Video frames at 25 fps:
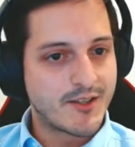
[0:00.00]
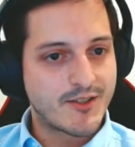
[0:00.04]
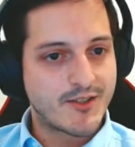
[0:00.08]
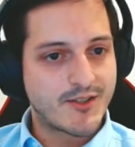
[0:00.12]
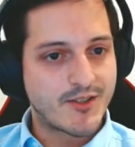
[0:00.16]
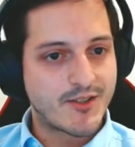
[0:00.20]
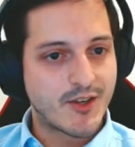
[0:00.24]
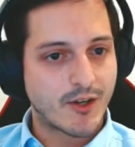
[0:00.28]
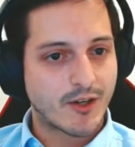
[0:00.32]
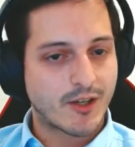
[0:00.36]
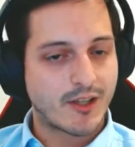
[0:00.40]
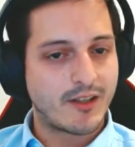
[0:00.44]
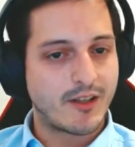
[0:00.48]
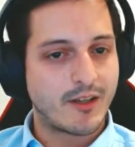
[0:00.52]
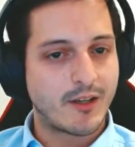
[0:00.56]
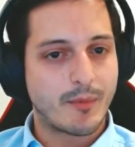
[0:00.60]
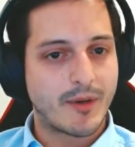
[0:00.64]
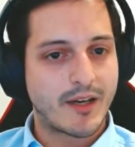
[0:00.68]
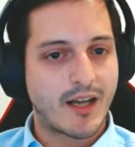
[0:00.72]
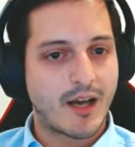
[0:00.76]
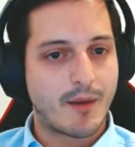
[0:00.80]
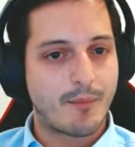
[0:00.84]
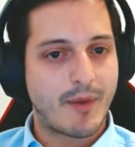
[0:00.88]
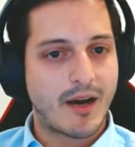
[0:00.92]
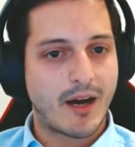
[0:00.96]
talk a little
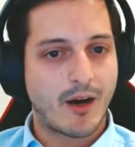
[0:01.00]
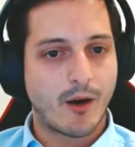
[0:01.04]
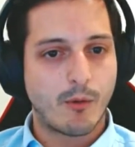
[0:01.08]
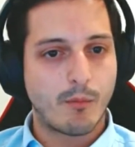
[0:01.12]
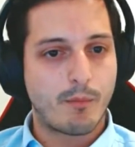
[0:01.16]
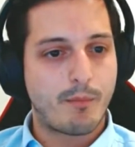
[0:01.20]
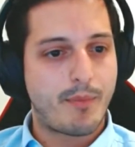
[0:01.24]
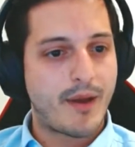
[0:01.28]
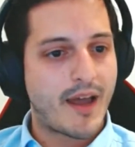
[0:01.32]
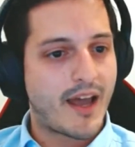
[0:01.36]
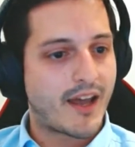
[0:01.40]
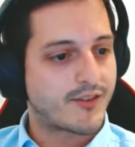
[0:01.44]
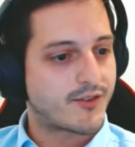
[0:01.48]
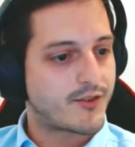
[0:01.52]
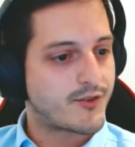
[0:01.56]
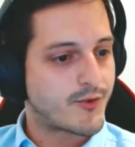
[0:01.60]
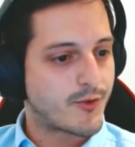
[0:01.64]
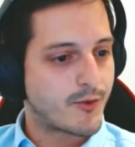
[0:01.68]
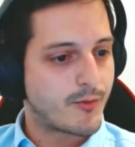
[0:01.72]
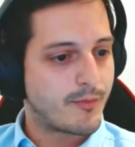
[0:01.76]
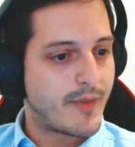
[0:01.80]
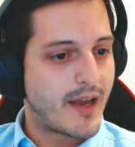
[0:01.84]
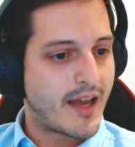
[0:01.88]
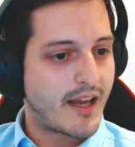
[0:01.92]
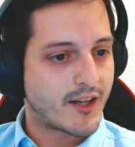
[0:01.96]
bit about
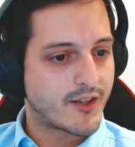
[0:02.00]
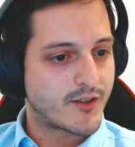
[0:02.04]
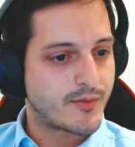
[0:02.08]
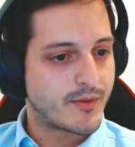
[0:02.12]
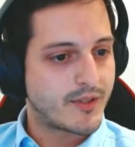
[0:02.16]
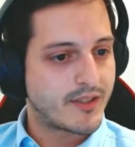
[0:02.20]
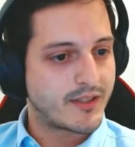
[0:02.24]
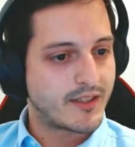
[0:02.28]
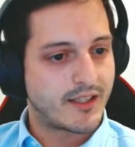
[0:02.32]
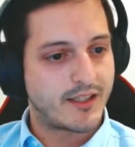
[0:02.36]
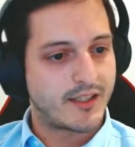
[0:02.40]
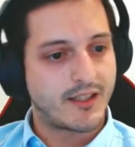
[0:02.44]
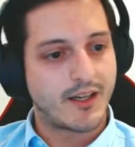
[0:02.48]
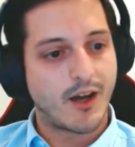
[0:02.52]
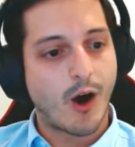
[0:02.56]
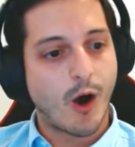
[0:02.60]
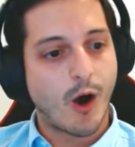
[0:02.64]
passenger management and